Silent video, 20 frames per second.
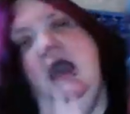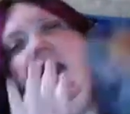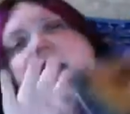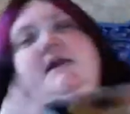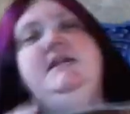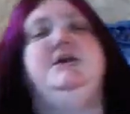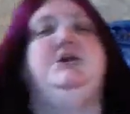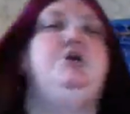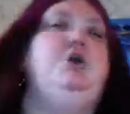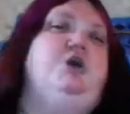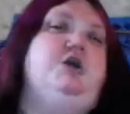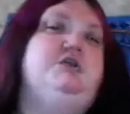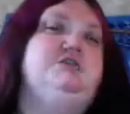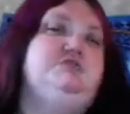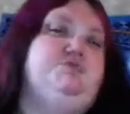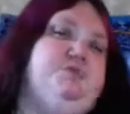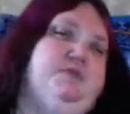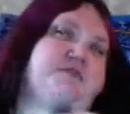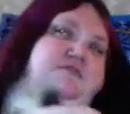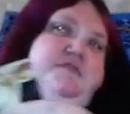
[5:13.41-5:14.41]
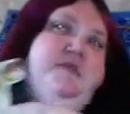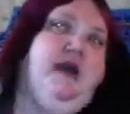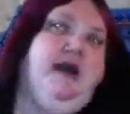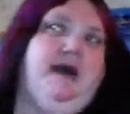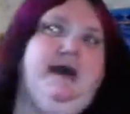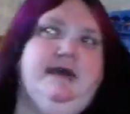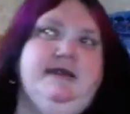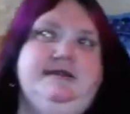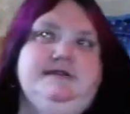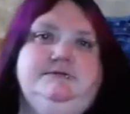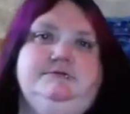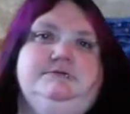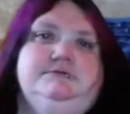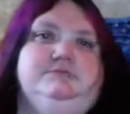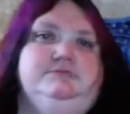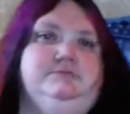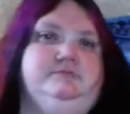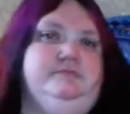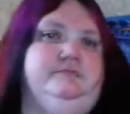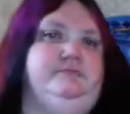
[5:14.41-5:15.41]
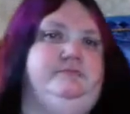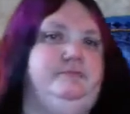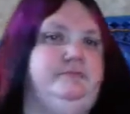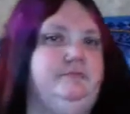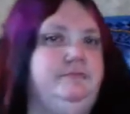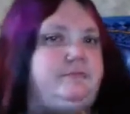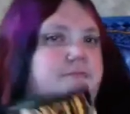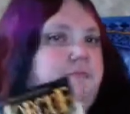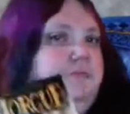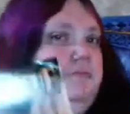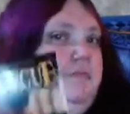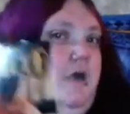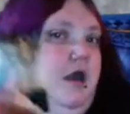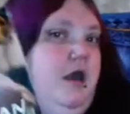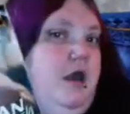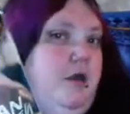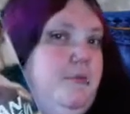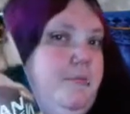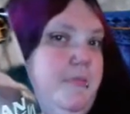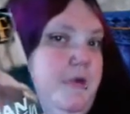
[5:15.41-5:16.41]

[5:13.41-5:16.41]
And of course, we've got our